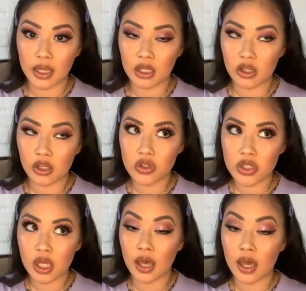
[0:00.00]
I
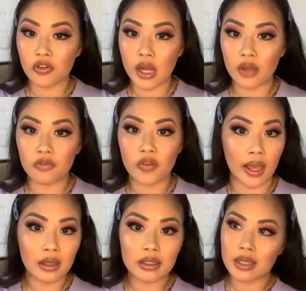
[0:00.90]
use Cover
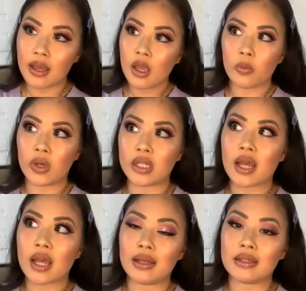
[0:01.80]
FX, which
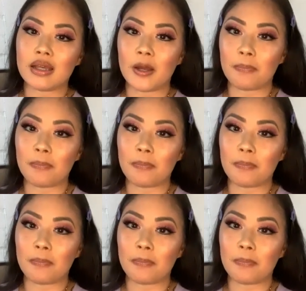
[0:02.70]
has